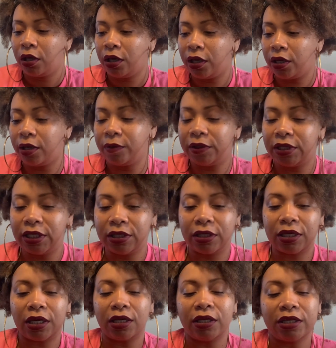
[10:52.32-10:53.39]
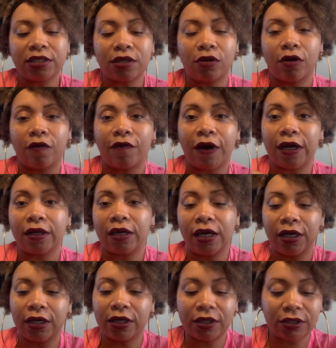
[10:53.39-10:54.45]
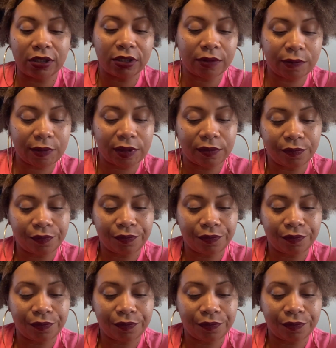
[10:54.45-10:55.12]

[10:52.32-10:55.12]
Let me get the king. Let's clarify the King of Cups.